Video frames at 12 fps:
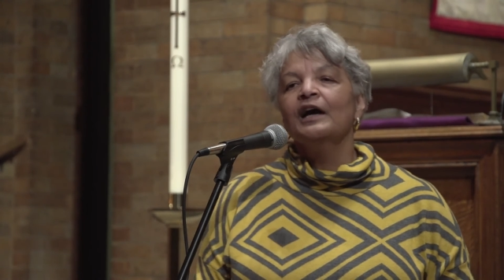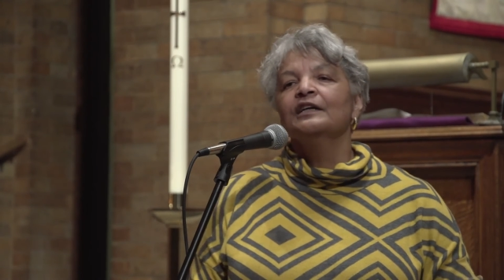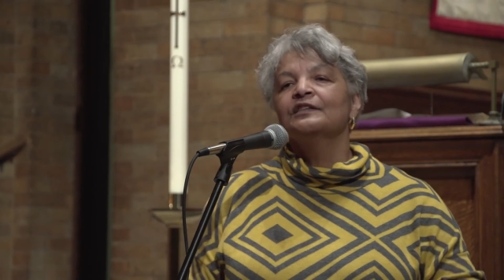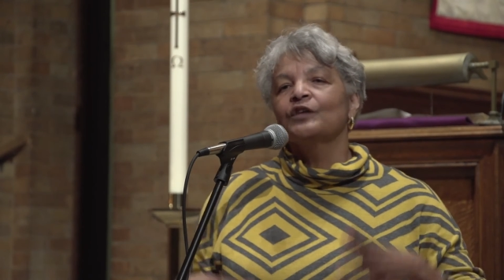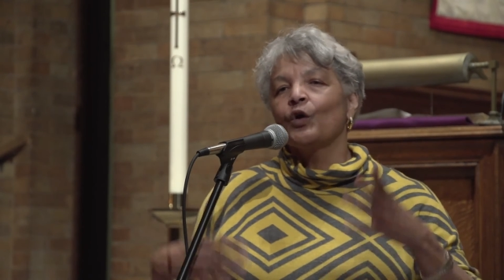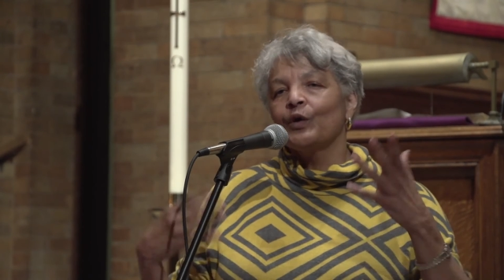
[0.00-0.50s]

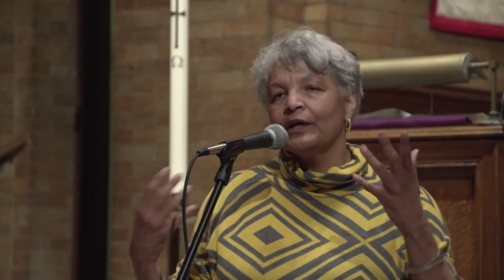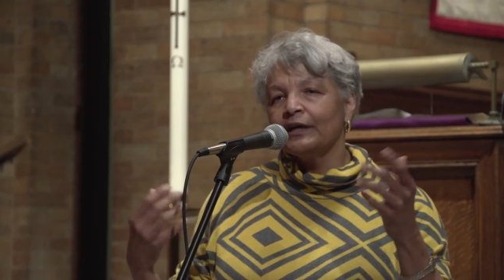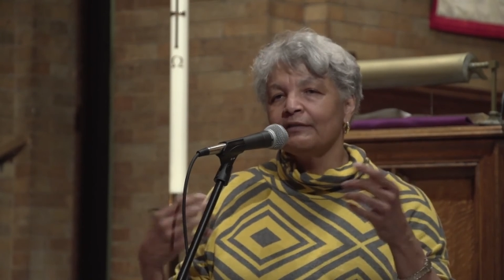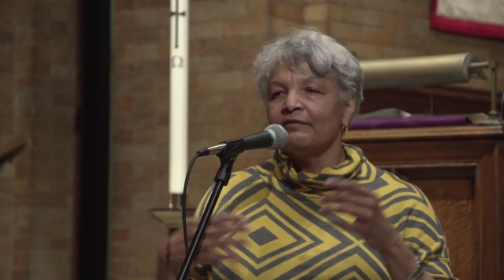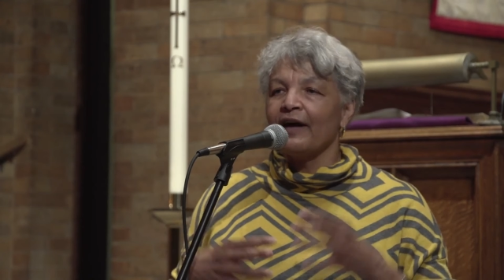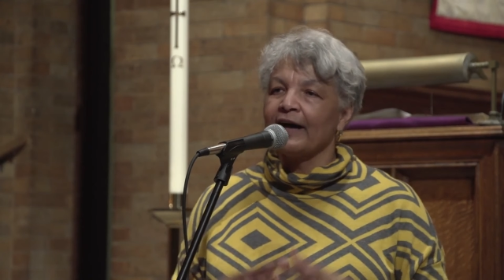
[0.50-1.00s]
So he
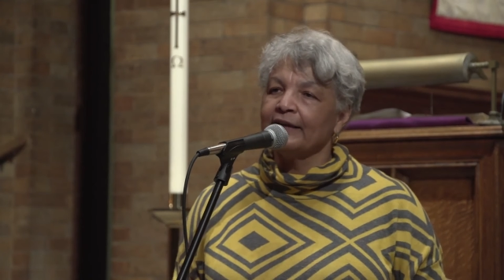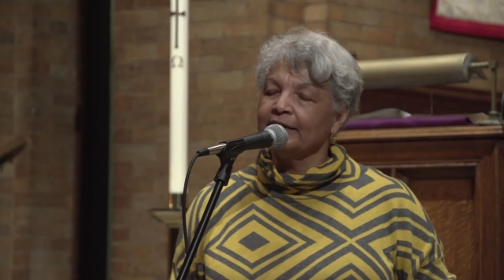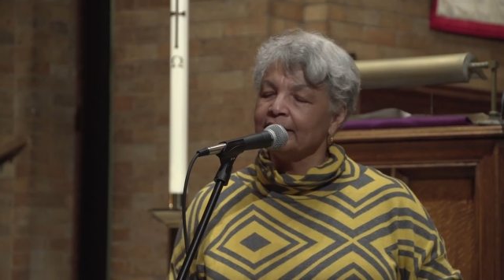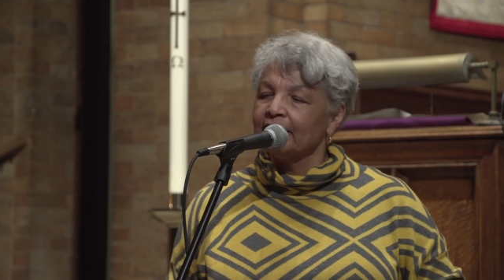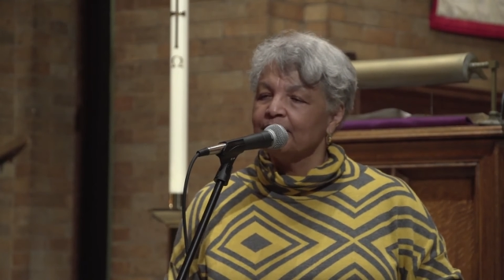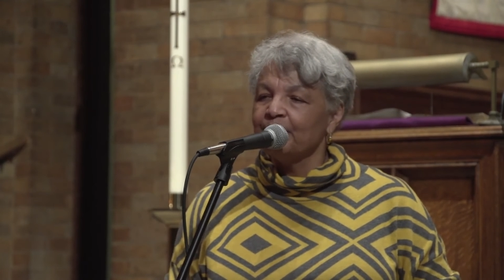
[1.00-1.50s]
invited
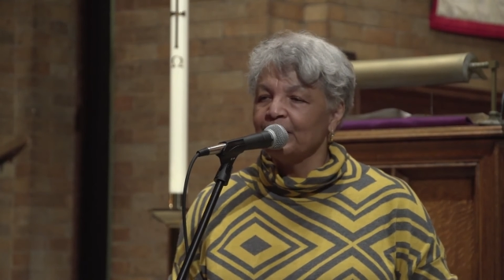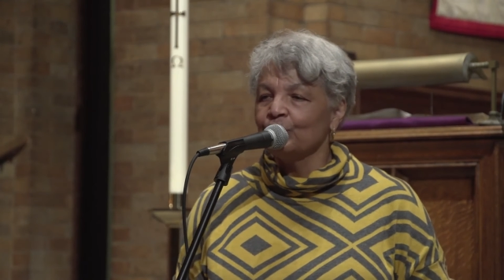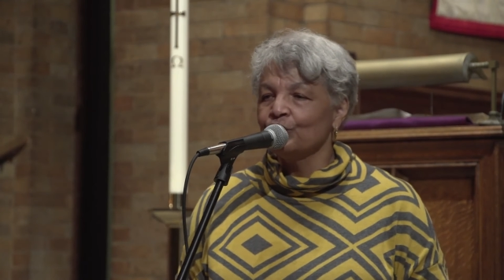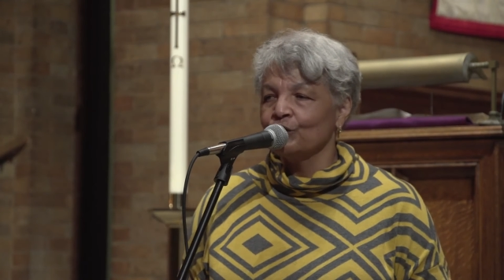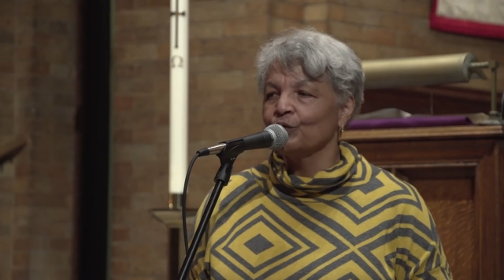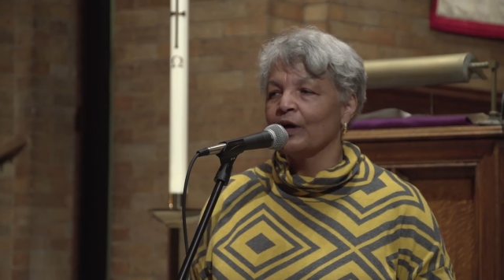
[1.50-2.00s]
me
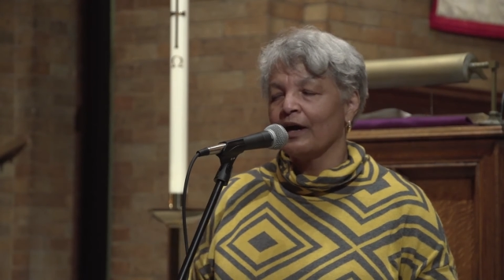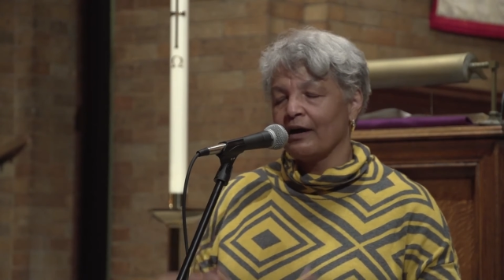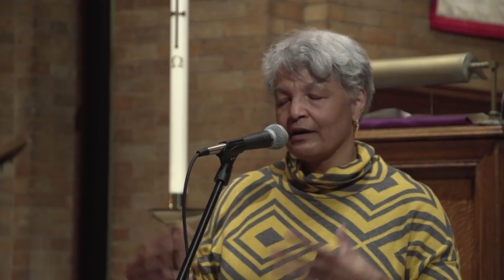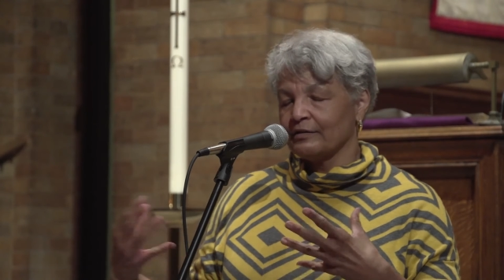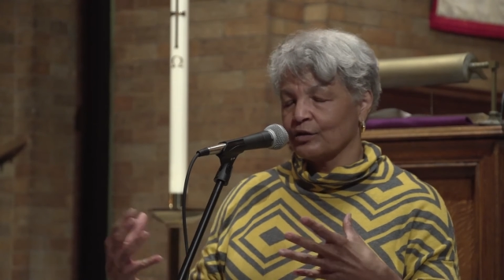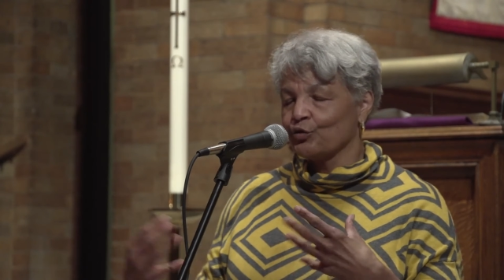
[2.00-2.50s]
to
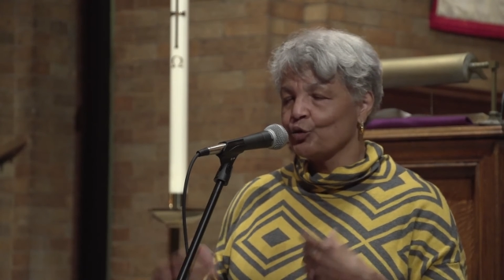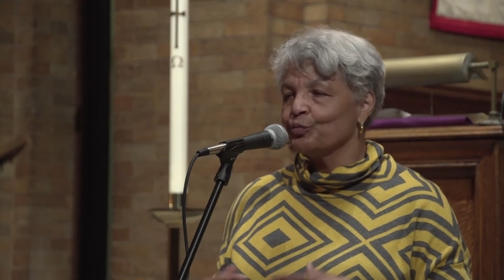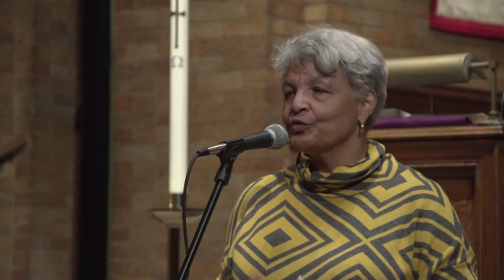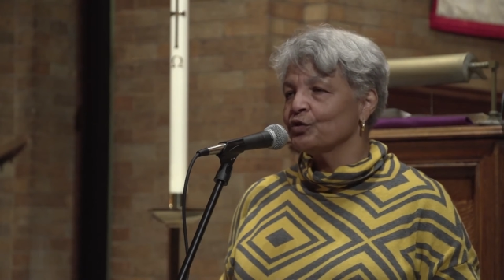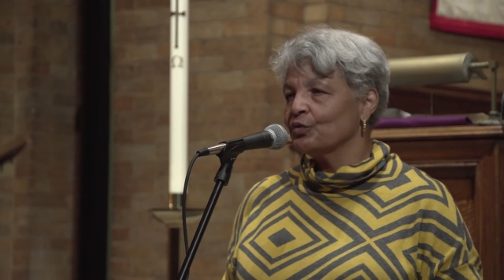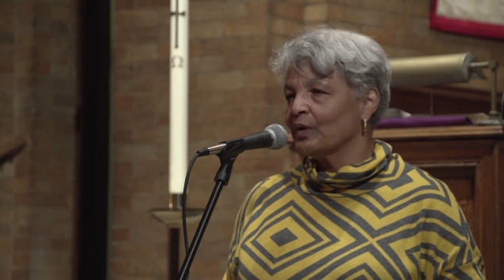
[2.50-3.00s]
the group
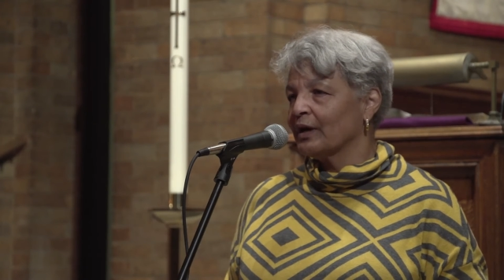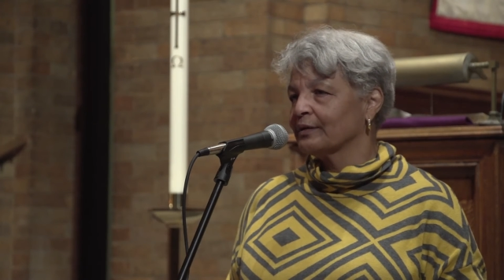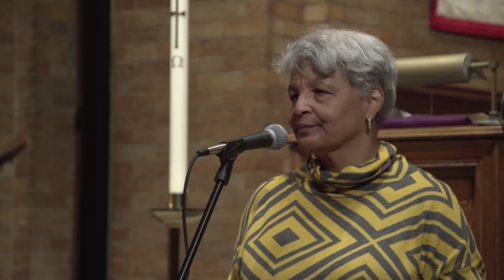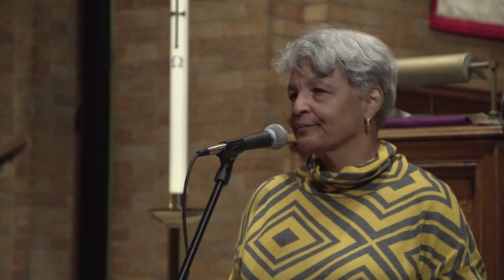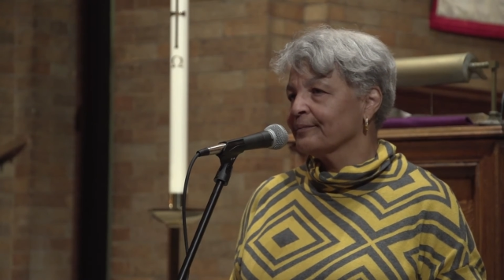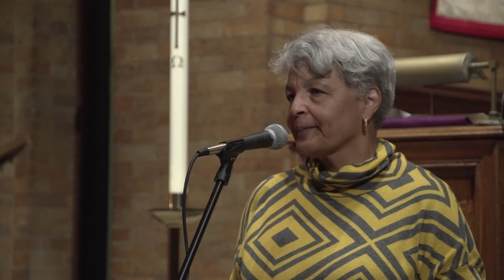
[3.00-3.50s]
to
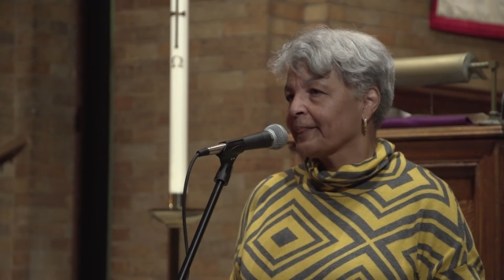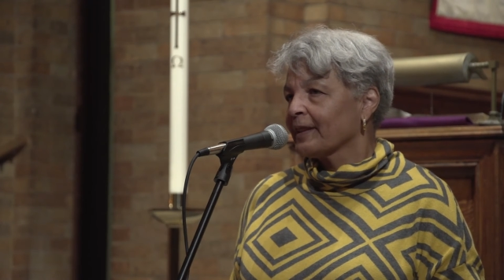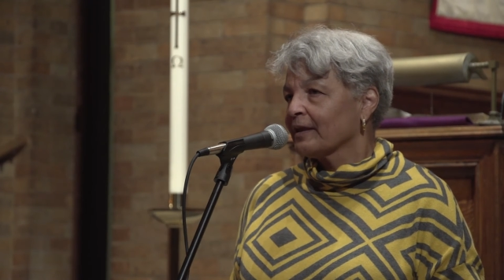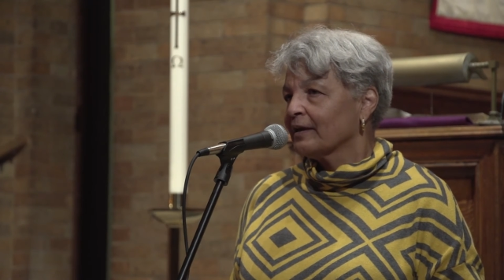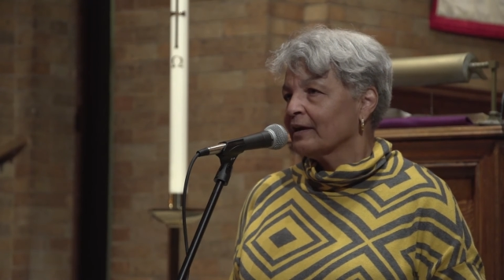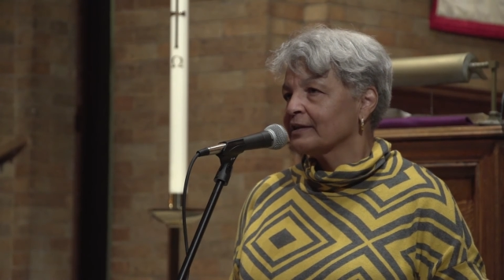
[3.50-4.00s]
a
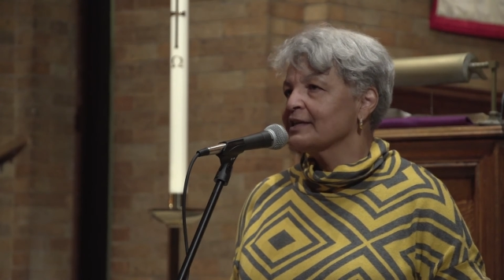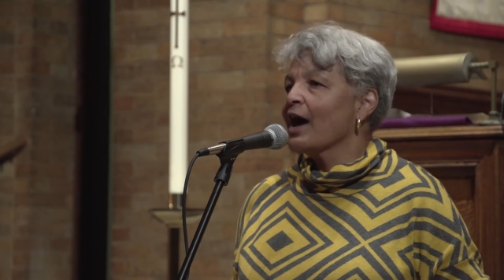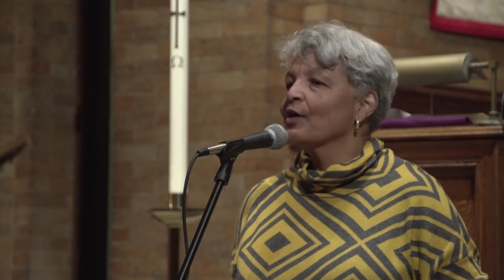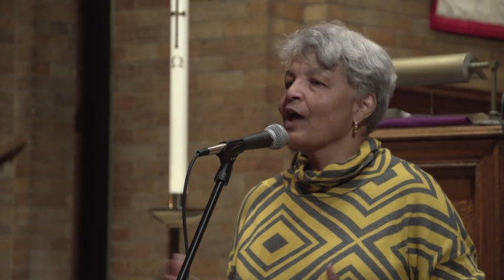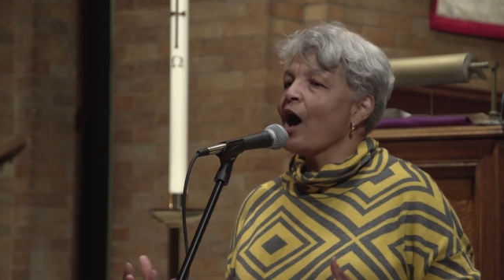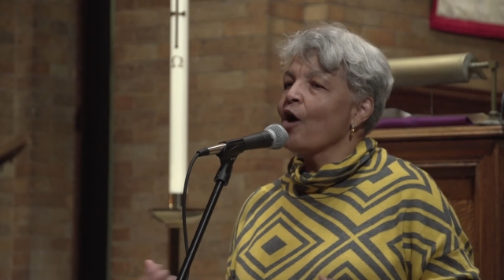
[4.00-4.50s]

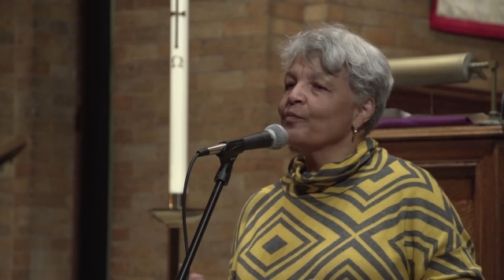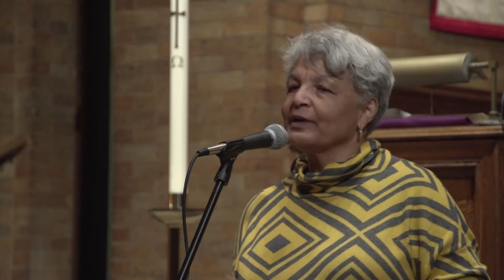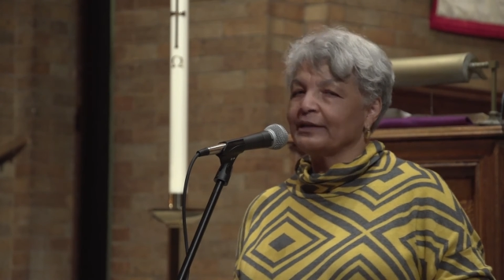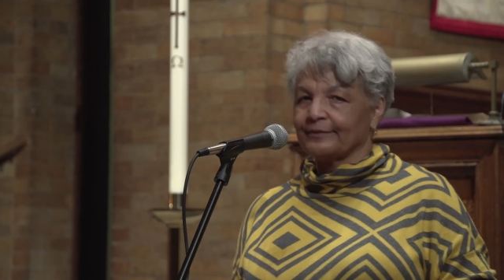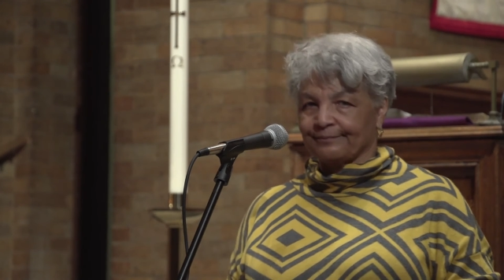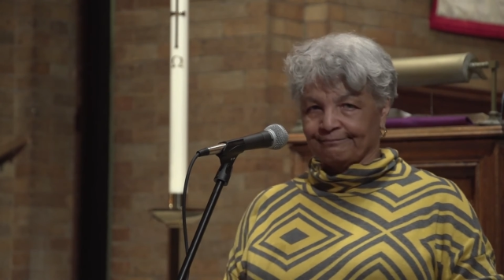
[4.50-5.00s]
town hall
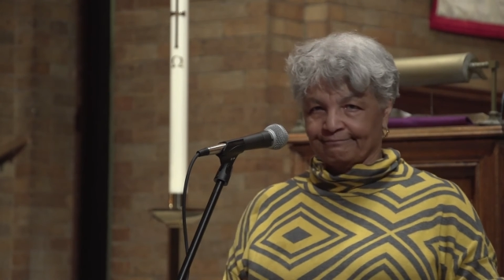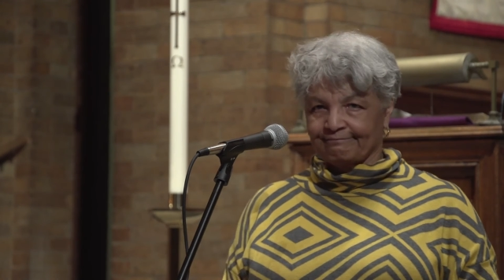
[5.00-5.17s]
meeting.